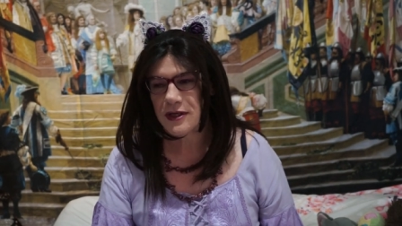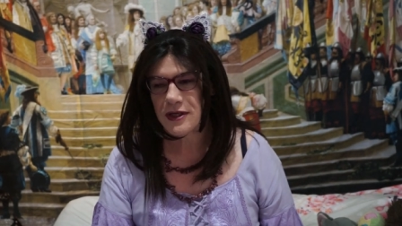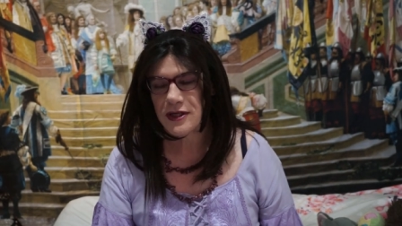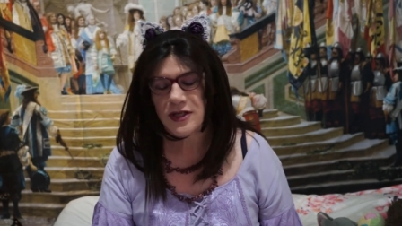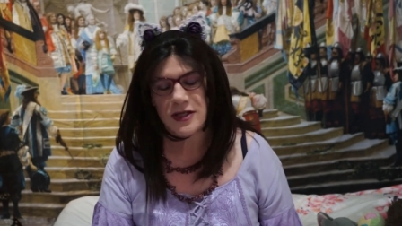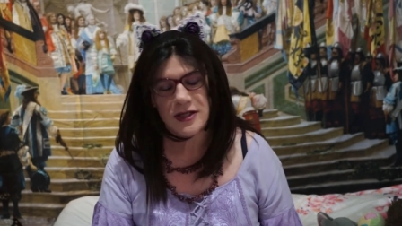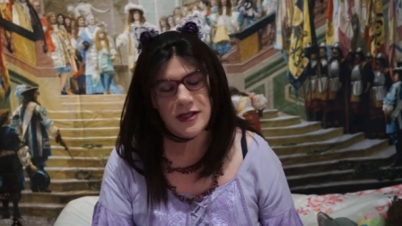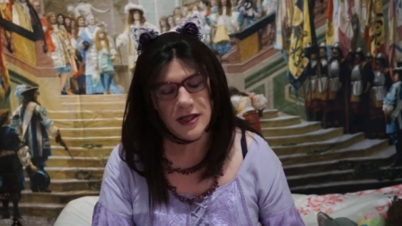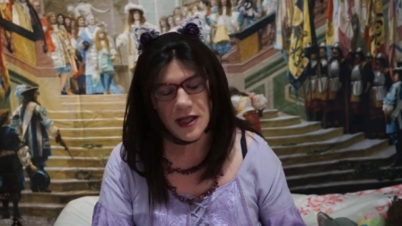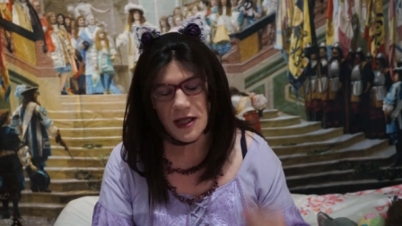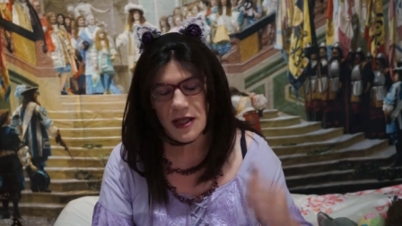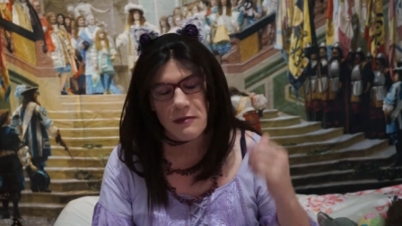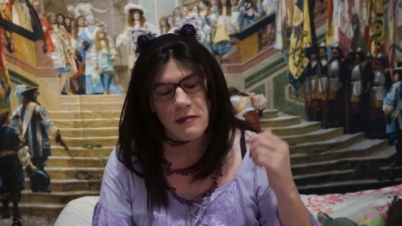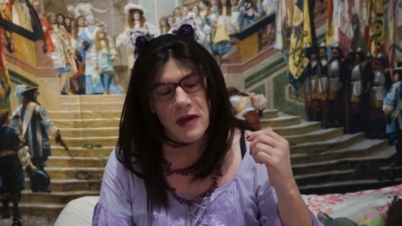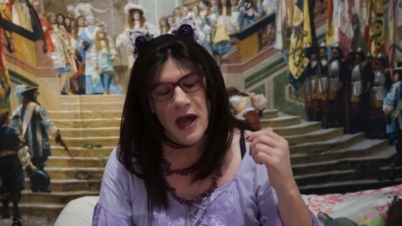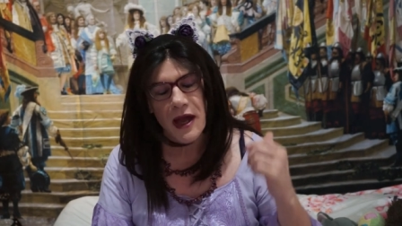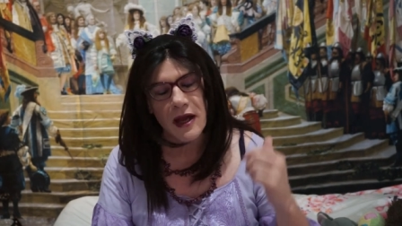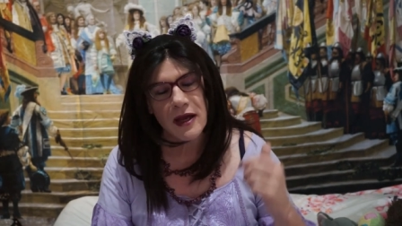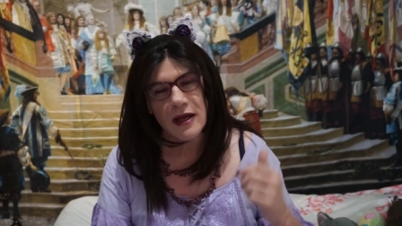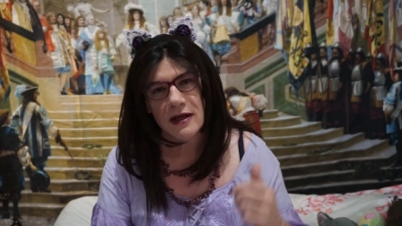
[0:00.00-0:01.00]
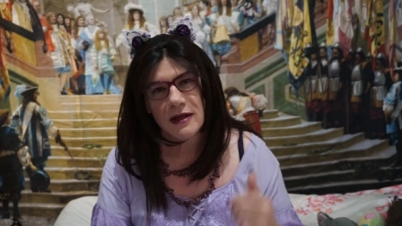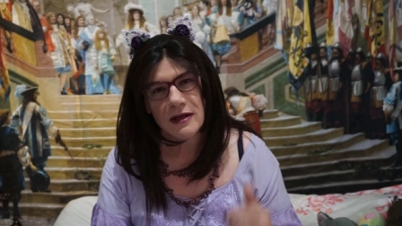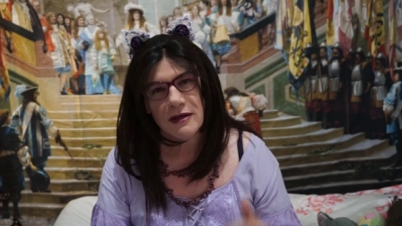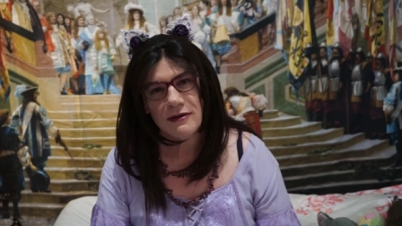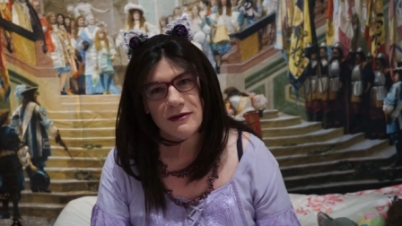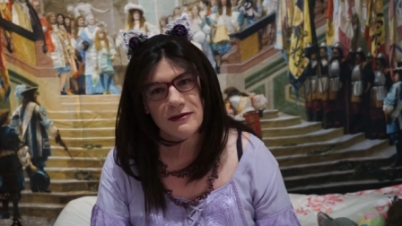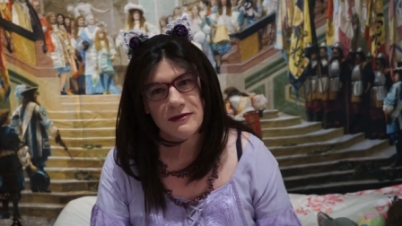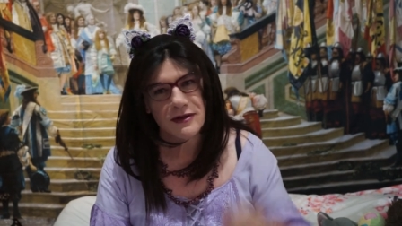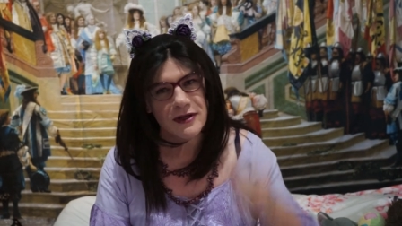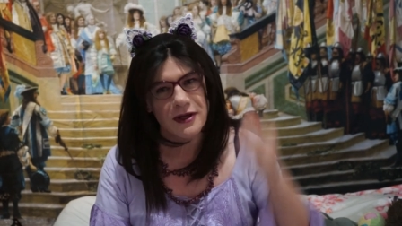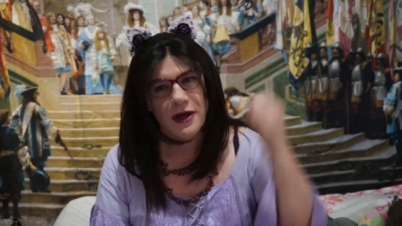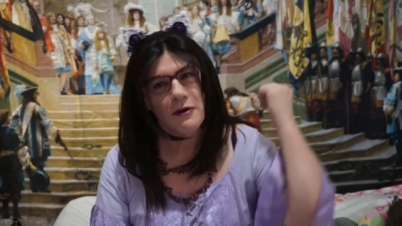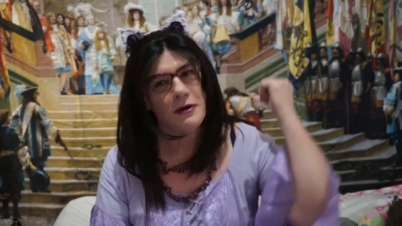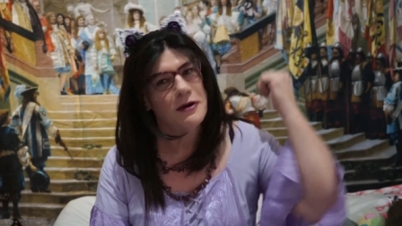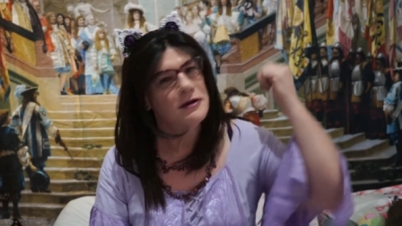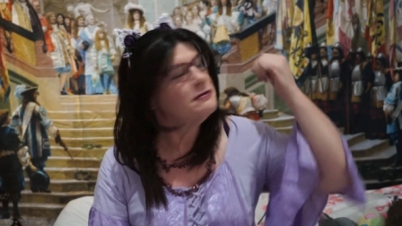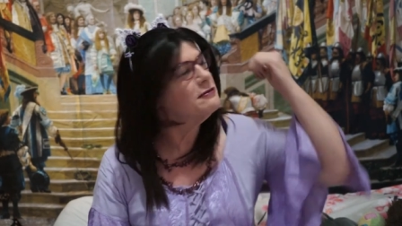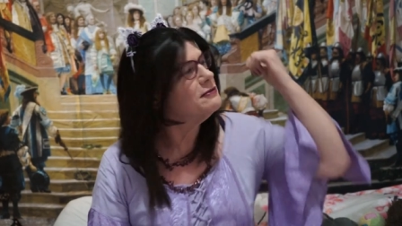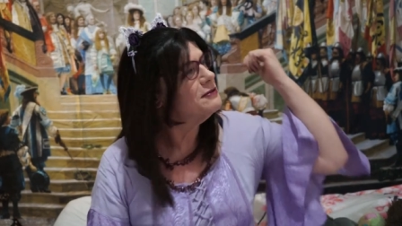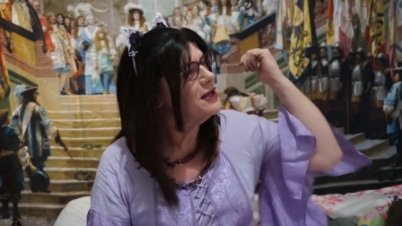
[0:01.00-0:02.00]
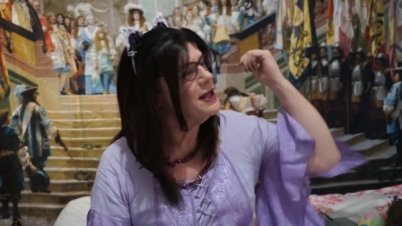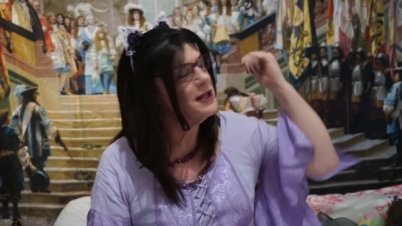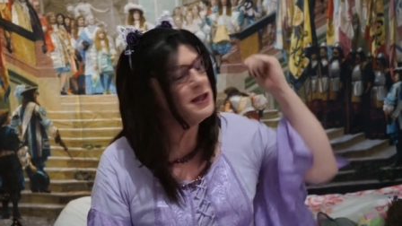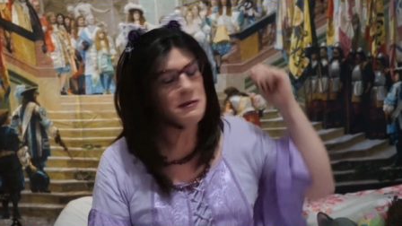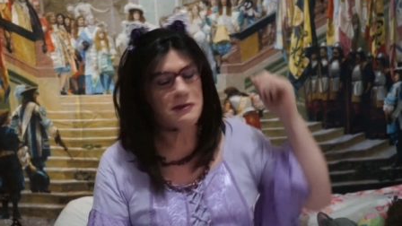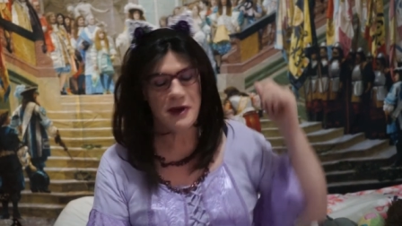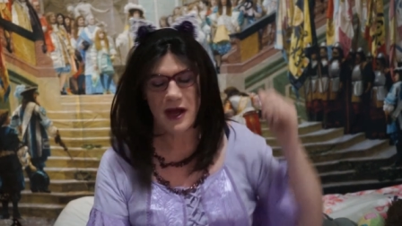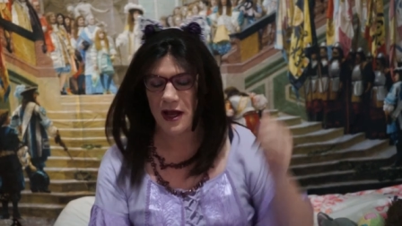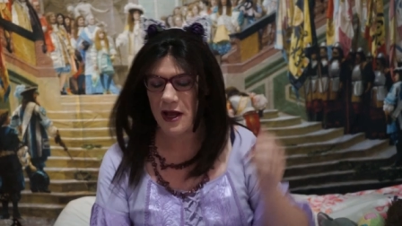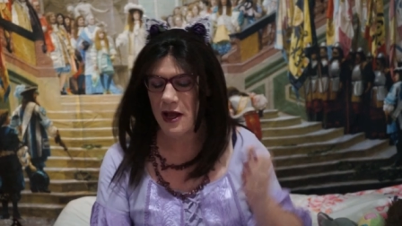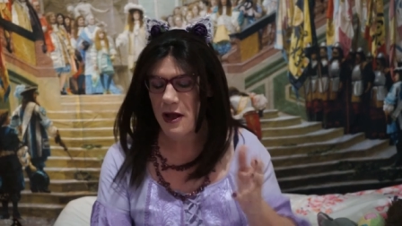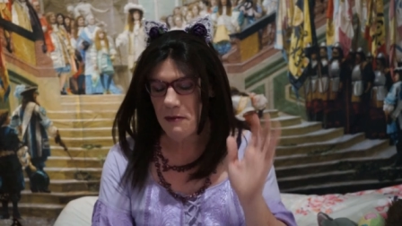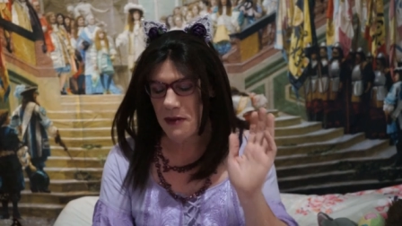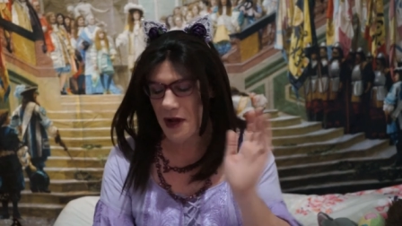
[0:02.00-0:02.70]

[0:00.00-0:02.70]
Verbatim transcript: just sit in the back. Go on, get in the back.